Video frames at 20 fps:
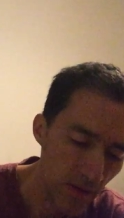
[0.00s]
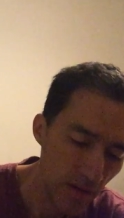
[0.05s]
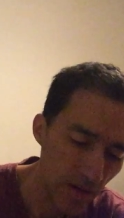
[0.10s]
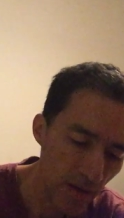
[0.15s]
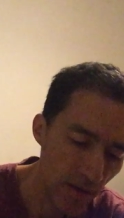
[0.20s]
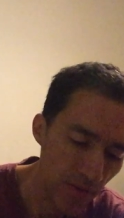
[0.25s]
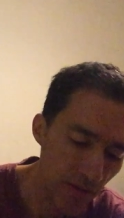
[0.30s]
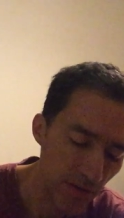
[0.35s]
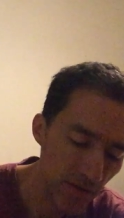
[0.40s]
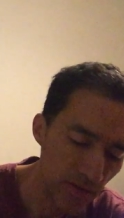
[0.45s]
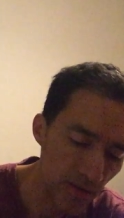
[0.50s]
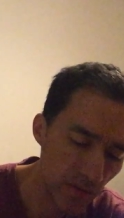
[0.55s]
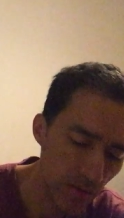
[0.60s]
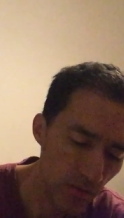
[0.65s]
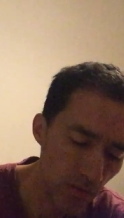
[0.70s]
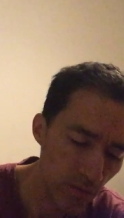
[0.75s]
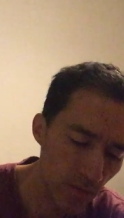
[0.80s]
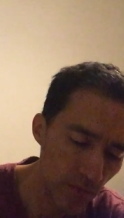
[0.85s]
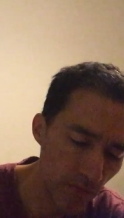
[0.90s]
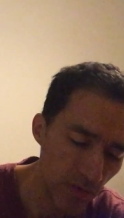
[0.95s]
Uh, there's a
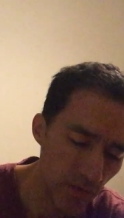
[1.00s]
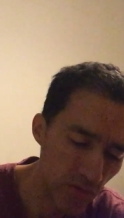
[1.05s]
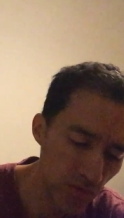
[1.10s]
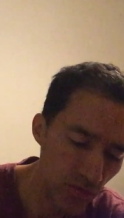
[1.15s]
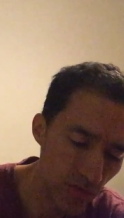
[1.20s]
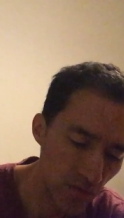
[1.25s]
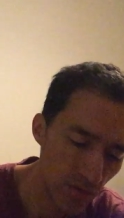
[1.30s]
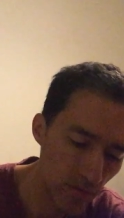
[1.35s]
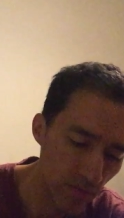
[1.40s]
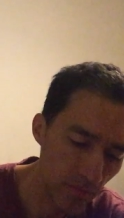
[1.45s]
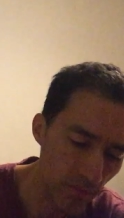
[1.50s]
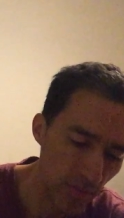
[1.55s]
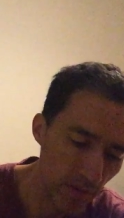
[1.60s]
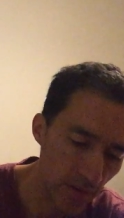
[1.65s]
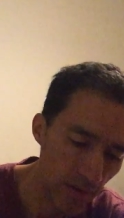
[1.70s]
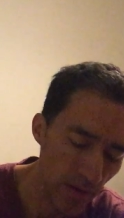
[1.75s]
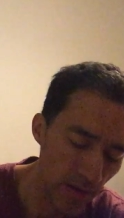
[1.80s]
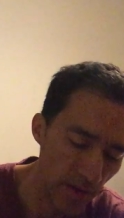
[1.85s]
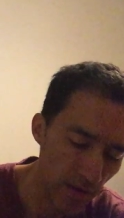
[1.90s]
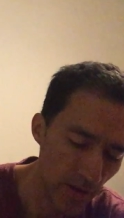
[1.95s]
good version
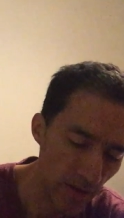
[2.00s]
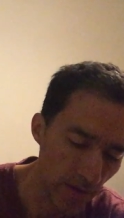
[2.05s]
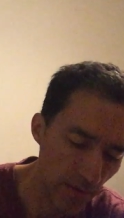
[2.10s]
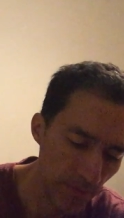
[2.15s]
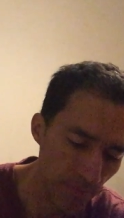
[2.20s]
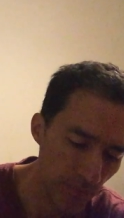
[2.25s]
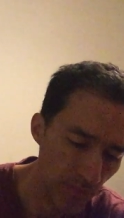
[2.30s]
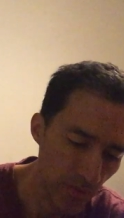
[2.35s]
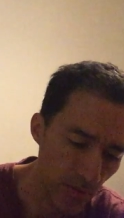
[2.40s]
by